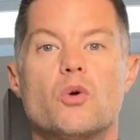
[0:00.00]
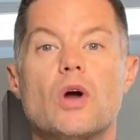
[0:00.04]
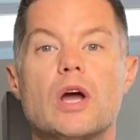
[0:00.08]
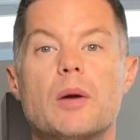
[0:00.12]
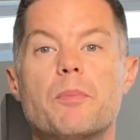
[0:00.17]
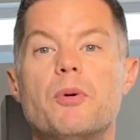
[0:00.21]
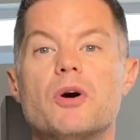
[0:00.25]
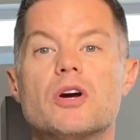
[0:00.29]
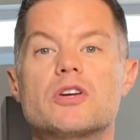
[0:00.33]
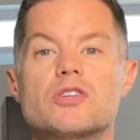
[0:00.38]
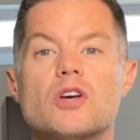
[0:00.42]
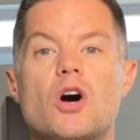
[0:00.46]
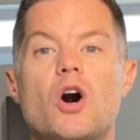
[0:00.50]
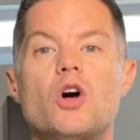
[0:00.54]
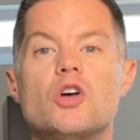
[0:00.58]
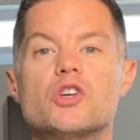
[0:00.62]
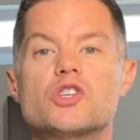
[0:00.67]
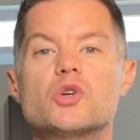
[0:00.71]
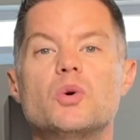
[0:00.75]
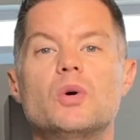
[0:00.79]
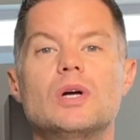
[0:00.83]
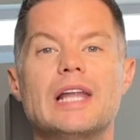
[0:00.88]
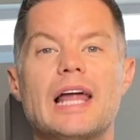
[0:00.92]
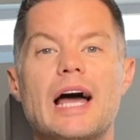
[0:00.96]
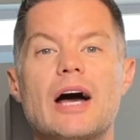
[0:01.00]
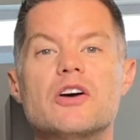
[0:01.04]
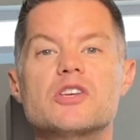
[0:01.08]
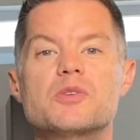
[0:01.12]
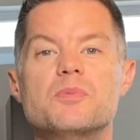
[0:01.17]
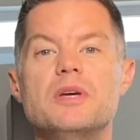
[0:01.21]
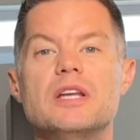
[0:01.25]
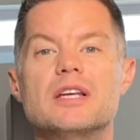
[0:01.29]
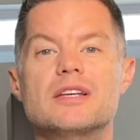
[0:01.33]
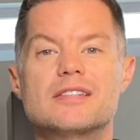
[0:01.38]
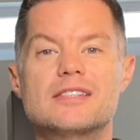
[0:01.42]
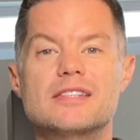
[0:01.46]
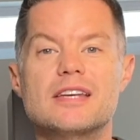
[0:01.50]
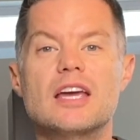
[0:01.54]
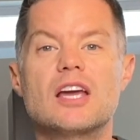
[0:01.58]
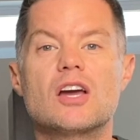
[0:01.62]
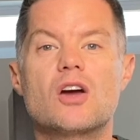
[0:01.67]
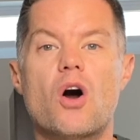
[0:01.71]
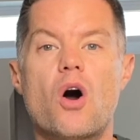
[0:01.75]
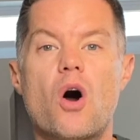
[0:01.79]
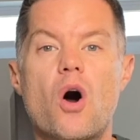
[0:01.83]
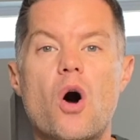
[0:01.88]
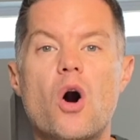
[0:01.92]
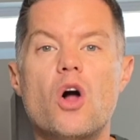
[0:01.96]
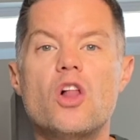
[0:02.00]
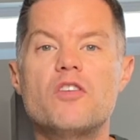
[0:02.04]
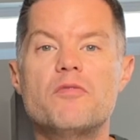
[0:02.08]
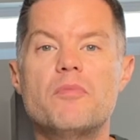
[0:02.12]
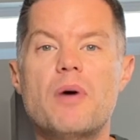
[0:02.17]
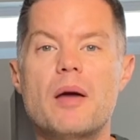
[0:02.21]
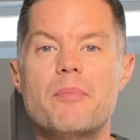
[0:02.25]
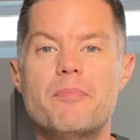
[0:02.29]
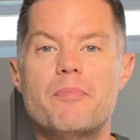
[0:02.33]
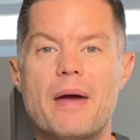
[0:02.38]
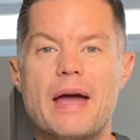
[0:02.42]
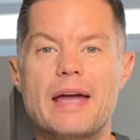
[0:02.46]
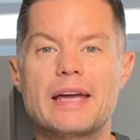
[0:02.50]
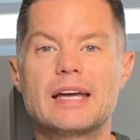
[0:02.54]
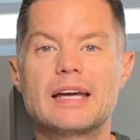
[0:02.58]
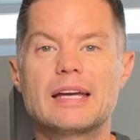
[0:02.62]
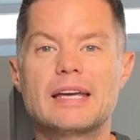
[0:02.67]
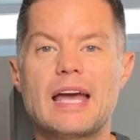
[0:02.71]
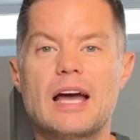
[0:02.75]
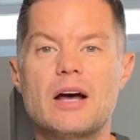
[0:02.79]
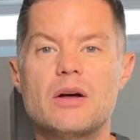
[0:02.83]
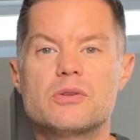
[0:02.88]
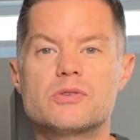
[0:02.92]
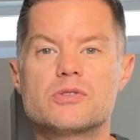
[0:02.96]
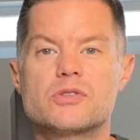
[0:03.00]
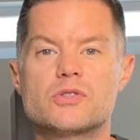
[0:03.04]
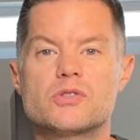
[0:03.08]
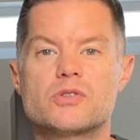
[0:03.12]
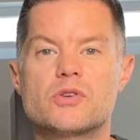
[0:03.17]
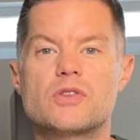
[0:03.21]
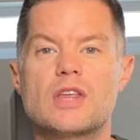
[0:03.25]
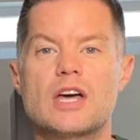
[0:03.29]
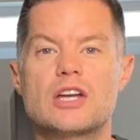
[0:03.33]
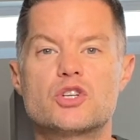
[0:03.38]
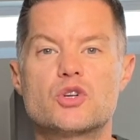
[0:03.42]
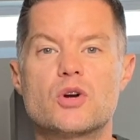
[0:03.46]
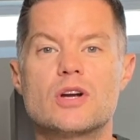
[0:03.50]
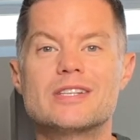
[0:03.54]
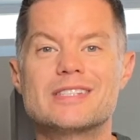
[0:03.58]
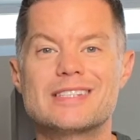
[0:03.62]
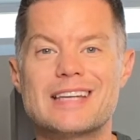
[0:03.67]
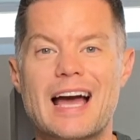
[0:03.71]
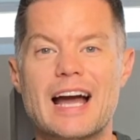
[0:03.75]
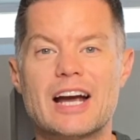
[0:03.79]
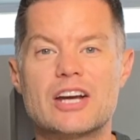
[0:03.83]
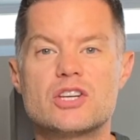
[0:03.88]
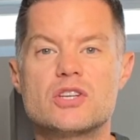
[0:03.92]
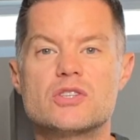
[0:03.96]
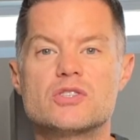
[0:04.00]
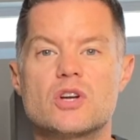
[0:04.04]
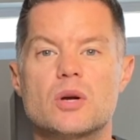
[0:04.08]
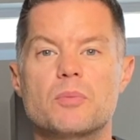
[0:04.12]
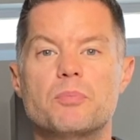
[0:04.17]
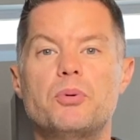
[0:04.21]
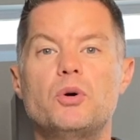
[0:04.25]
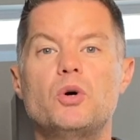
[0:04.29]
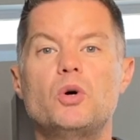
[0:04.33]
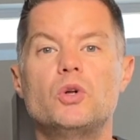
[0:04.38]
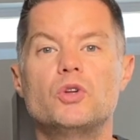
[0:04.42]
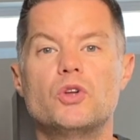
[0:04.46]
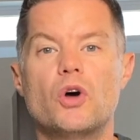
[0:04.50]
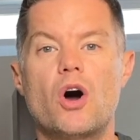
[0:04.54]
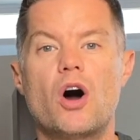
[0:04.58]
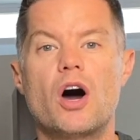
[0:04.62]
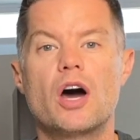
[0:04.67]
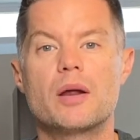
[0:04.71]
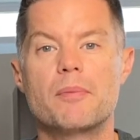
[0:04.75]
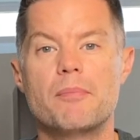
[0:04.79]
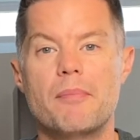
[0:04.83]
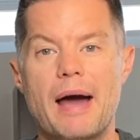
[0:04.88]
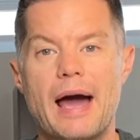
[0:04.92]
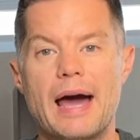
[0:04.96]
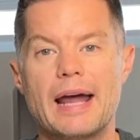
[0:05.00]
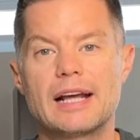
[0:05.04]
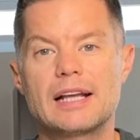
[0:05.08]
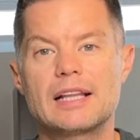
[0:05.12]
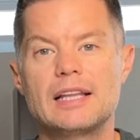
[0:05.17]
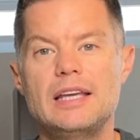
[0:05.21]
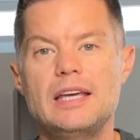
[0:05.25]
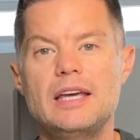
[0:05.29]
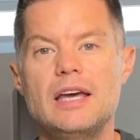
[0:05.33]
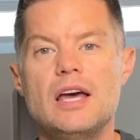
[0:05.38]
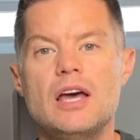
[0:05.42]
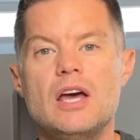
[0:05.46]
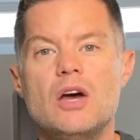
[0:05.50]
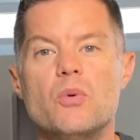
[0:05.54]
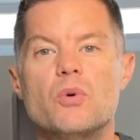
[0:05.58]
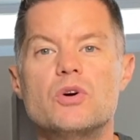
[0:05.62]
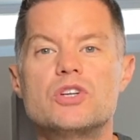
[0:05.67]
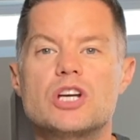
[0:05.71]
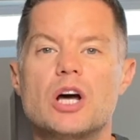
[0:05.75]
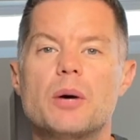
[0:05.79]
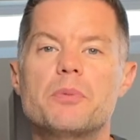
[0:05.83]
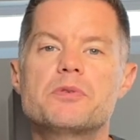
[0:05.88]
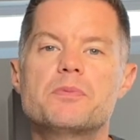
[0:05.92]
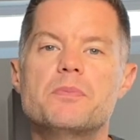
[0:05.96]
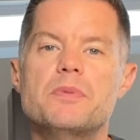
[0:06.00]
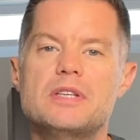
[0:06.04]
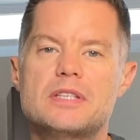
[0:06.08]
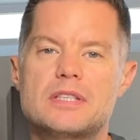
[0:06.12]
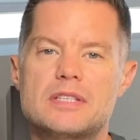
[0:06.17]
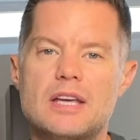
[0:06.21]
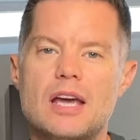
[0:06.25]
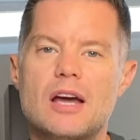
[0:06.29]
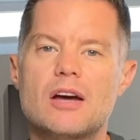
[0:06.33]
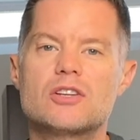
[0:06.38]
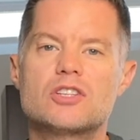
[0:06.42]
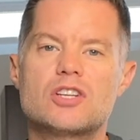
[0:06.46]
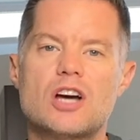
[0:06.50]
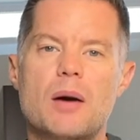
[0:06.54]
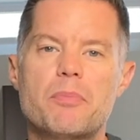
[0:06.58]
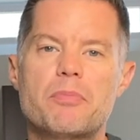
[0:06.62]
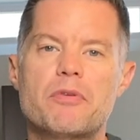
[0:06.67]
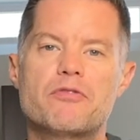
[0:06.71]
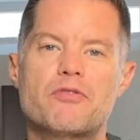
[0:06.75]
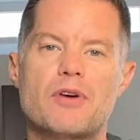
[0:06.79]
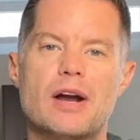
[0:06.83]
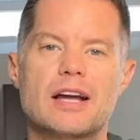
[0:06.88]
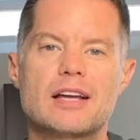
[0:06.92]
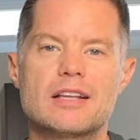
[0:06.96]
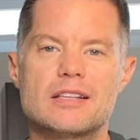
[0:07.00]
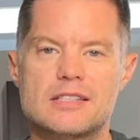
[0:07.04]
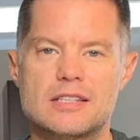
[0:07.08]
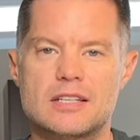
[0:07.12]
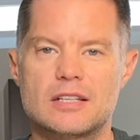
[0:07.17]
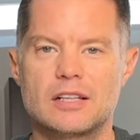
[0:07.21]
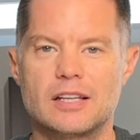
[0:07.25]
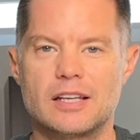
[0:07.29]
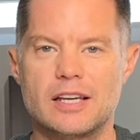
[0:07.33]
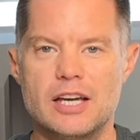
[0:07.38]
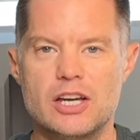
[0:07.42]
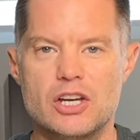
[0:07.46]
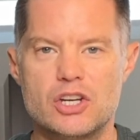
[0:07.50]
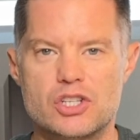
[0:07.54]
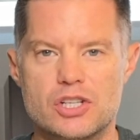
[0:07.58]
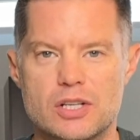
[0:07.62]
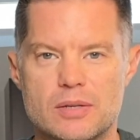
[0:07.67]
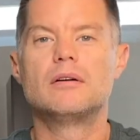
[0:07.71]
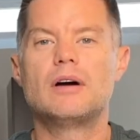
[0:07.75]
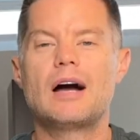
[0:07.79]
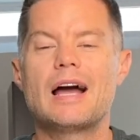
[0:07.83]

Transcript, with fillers: QuickBooks also allows me to sync all of my bank accounts so that transactions are pulled automatically which helps me stay on top of reconciliation.